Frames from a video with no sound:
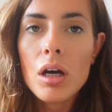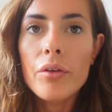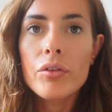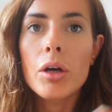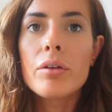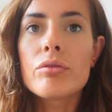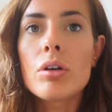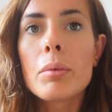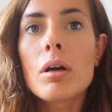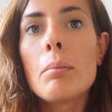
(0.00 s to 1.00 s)
of going
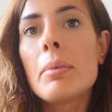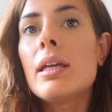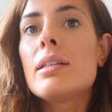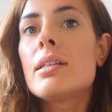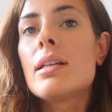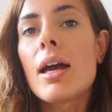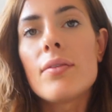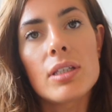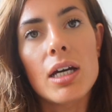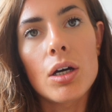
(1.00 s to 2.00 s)
from a competing
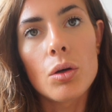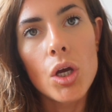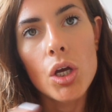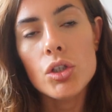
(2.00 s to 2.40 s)
lifestyle